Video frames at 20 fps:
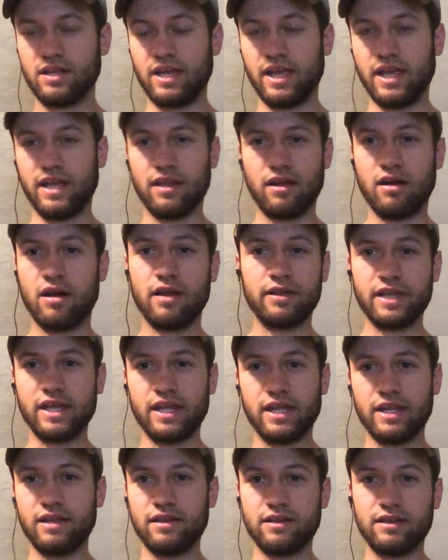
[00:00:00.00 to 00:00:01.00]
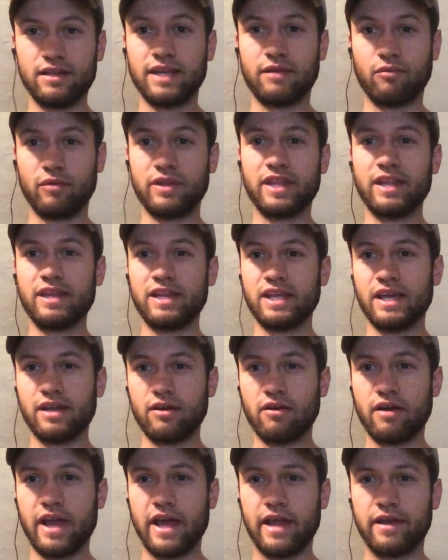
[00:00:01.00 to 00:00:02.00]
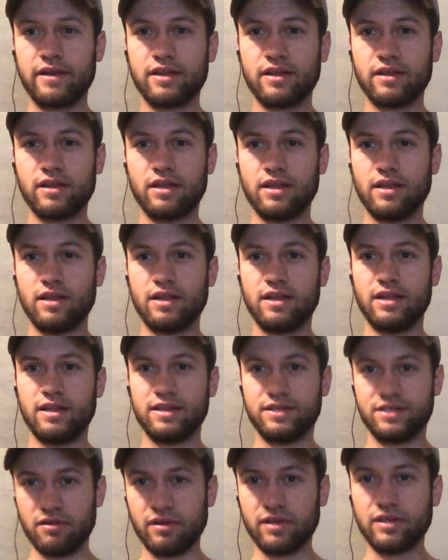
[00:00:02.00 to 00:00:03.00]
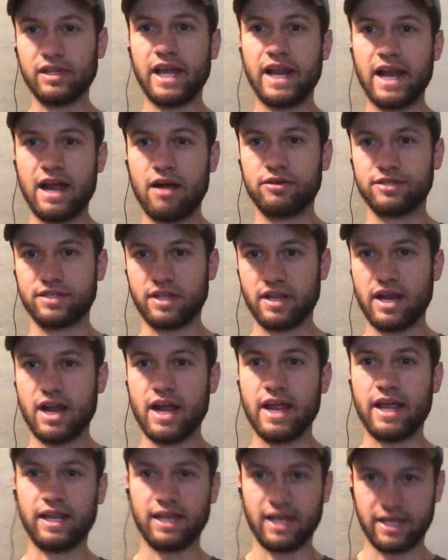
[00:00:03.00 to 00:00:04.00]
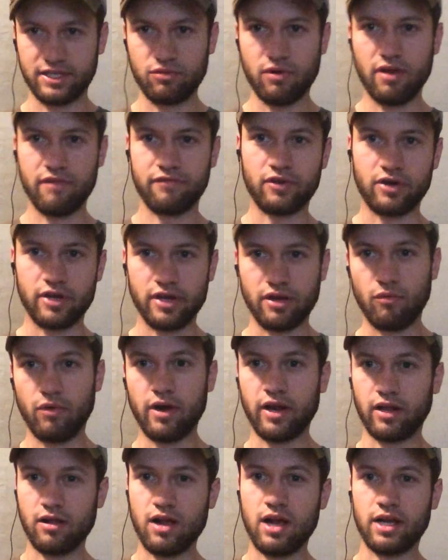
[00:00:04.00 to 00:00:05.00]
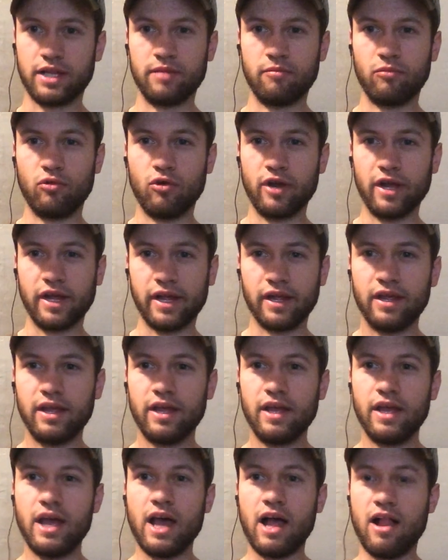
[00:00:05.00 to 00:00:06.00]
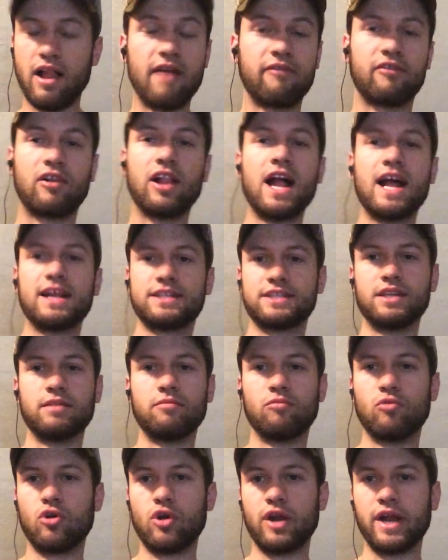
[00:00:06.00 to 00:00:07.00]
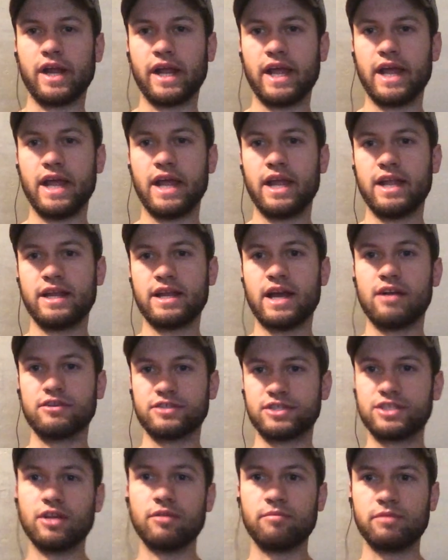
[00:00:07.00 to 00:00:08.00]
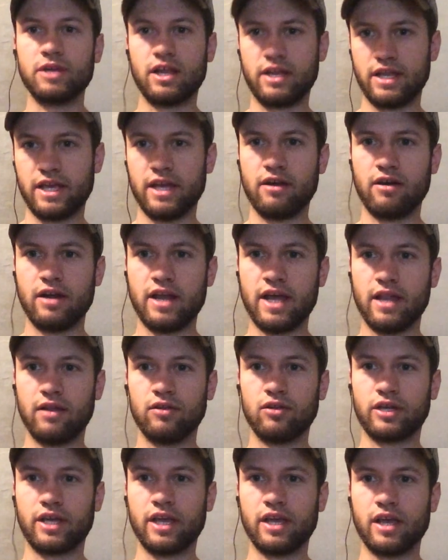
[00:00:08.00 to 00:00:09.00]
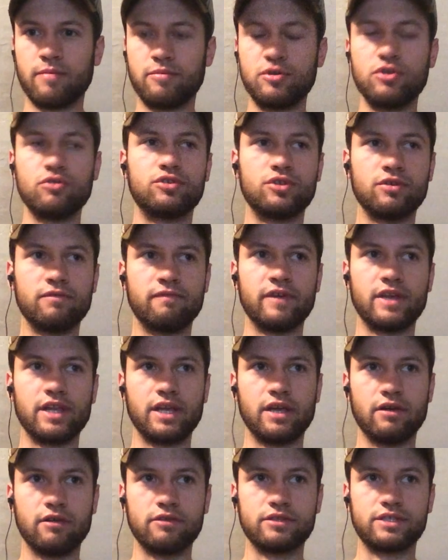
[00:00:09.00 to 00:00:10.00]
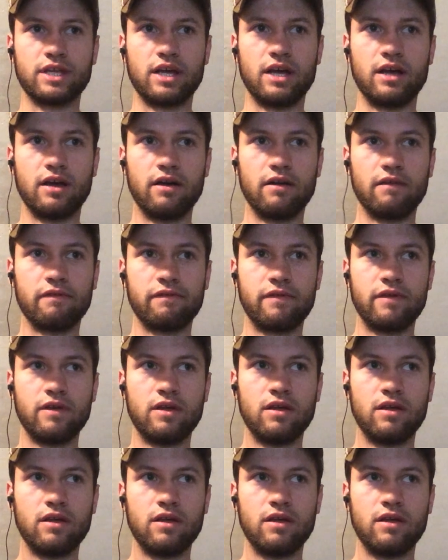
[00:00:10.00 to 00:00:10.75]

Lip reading: within the internet during late hours of the night at like 12:30 or 1 o'clock in the morning. I'll have class in the morning and I'll still be on the internet looking up YouTube videos of